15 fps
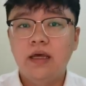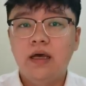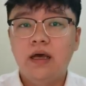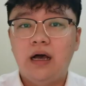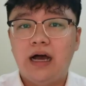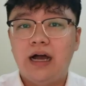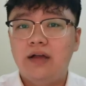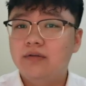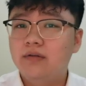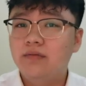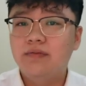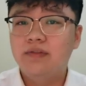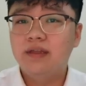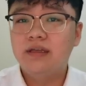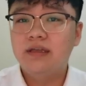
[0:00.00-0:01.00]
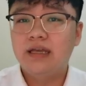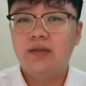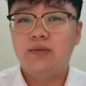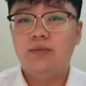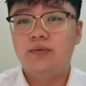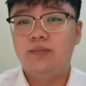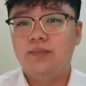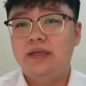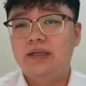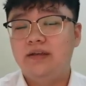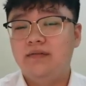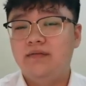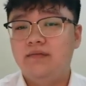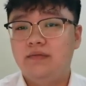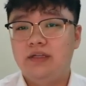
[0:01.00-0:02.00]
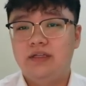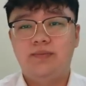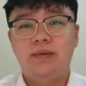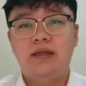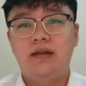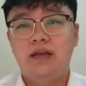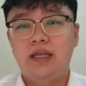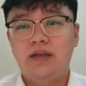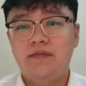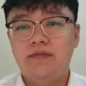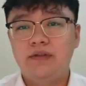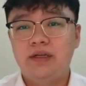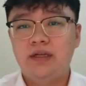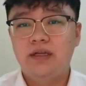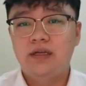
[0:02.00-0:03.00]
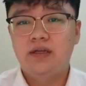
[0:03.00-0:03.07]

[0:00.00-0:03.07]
I don't think it would be this man lived